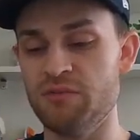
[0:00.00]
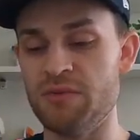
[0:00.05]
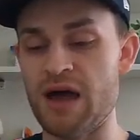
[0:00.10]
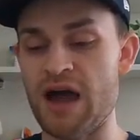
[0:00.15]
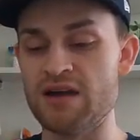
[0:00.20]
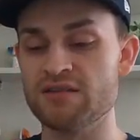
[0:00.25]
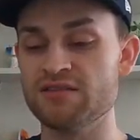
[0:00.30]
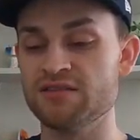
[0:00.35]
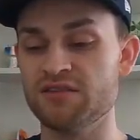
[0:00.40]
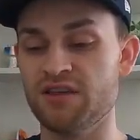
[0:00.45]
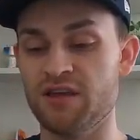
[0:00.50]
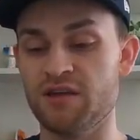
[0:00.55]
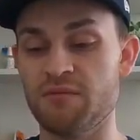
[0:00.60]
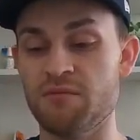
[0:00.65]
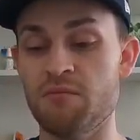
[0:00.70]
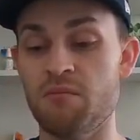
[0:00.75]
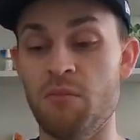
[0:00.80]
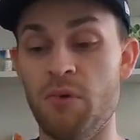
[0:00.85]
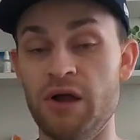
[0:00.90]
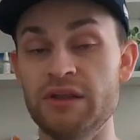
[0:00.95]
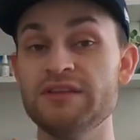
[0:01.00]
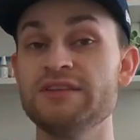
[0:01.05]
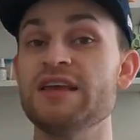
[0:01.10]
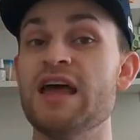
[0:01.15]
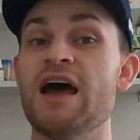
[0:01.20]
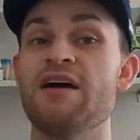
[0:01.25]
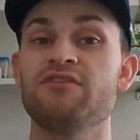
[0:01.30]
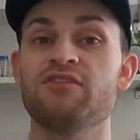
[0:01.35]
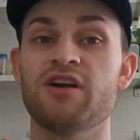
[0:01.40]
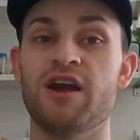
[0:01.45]
boxes like months
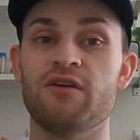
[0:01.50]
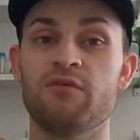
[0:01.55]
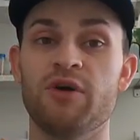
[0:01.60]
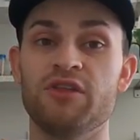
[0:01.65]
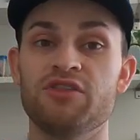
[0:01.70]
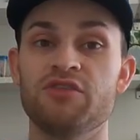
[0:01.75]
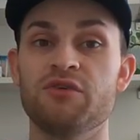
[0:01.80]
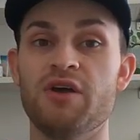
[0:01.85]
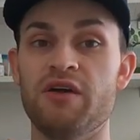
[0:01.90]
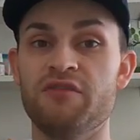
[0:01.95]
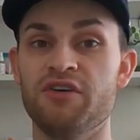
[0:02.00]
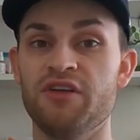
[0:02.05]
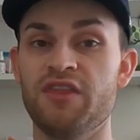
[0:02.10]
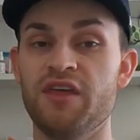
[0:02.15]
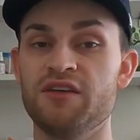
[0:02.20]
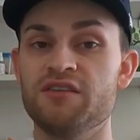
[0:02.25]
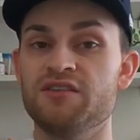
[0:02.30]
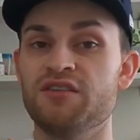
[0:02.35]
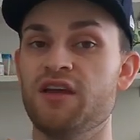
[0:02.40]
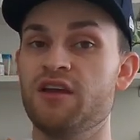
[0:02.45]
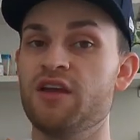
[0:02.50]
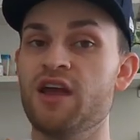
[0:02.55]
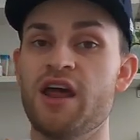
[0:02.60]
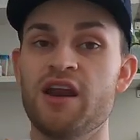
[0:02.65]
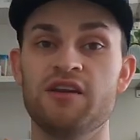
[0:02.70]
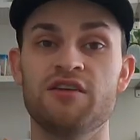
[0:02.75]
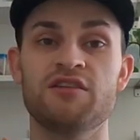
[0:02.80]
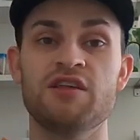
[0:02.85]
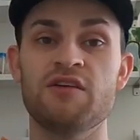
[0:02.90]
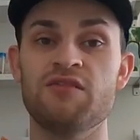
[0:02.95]
after I went through everything, just like
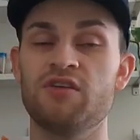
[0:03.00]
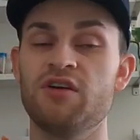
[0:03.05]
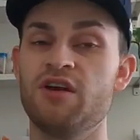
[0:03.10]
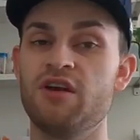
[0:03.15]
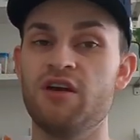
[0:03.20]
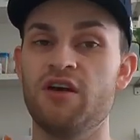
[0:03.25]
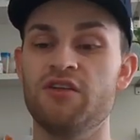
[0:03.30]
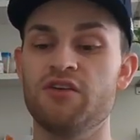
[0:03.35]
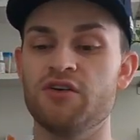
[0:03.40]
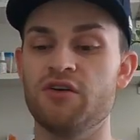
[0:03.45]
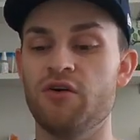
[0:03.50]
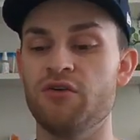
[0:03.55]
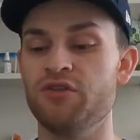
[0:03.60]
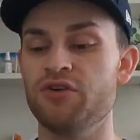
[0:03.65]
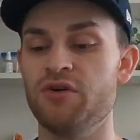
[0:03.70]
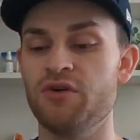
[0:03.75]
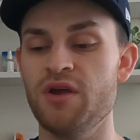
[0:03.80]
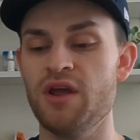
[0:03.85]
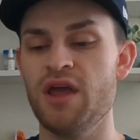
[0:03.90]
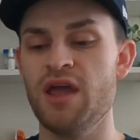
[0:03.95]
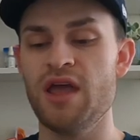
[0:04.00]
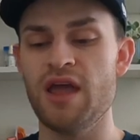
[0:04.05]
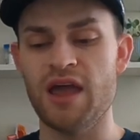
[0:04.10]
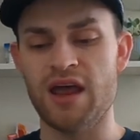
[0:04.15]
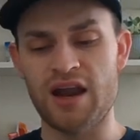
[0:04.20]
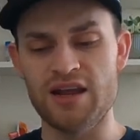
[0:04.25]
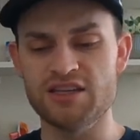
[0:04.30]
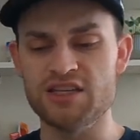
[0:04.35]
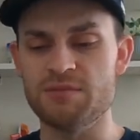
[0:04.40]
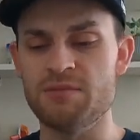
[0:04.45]
kind of giving it another go through,
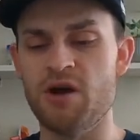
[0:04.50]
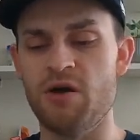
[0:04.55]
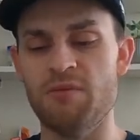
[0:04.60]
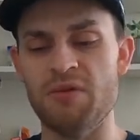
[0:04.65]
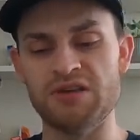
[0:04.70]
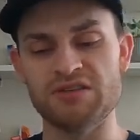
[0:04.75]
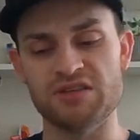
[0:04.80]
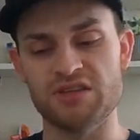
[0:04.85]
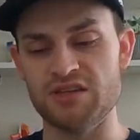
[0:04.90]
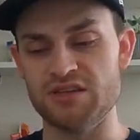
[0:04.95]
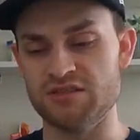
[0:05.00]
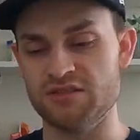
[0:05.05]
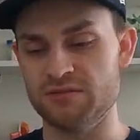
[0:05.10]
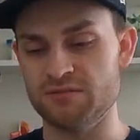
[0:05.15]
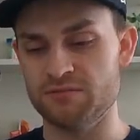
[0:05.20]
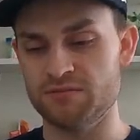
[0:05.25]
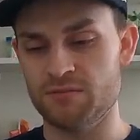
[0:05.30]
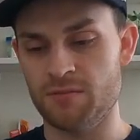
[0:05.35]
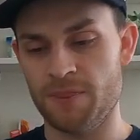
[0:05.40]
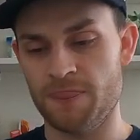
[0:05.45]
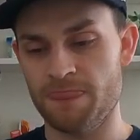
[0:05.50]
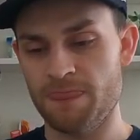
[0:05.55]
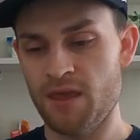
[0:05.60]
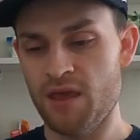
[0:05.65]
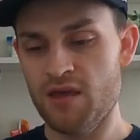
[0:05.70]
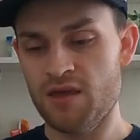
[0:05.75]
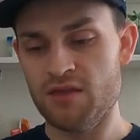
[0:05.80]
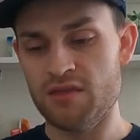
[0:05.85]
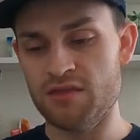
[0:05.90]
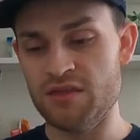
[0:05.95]
and I somehow missed these.
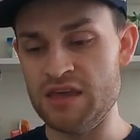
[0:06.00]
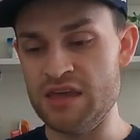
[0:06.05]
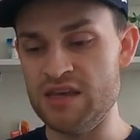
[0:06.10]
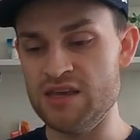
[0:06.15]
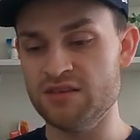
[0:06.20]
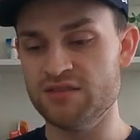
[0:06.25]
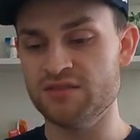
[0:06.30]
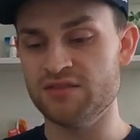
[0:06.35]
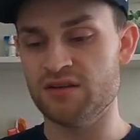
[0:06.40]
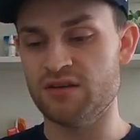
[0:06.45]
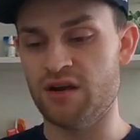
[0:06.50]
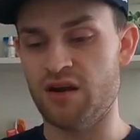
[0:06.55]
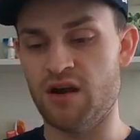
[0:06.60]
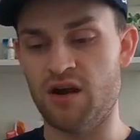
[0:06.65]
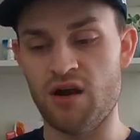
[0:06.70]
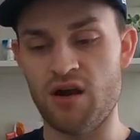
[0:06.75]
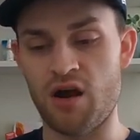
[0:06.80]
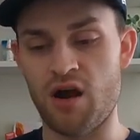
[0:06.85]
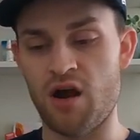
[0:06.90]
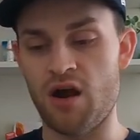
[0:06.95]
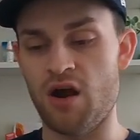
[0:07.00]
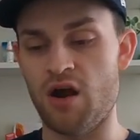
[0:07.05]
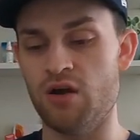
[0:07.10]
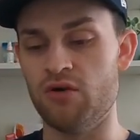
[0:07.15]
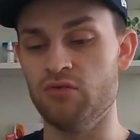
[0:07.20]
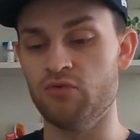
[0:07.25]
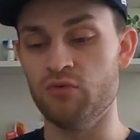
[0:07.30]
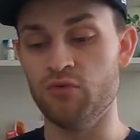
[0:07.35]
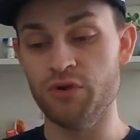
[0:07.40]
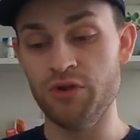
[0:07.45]
These
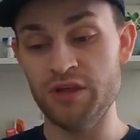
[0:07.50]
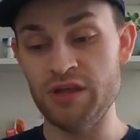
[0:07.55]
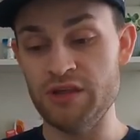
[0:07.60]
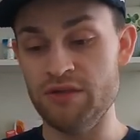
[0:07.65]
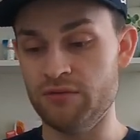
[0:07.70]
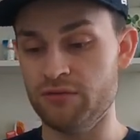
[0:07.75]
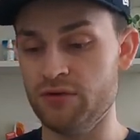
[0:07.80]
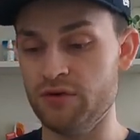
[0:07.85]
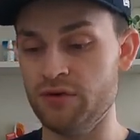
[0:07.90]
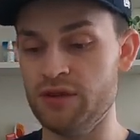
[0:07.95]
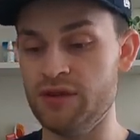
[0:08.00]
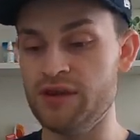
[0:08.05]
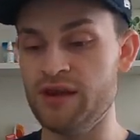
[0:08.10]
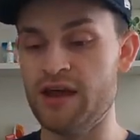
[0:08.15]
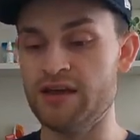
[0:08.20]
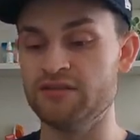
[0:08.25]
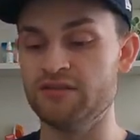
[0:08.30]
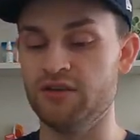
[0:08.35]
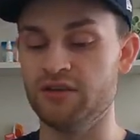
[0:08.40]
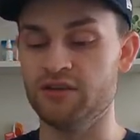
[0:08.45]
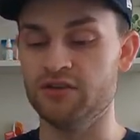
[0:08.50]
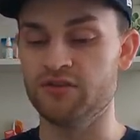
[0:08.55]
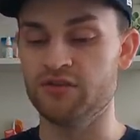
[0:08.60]
are really, really nice looking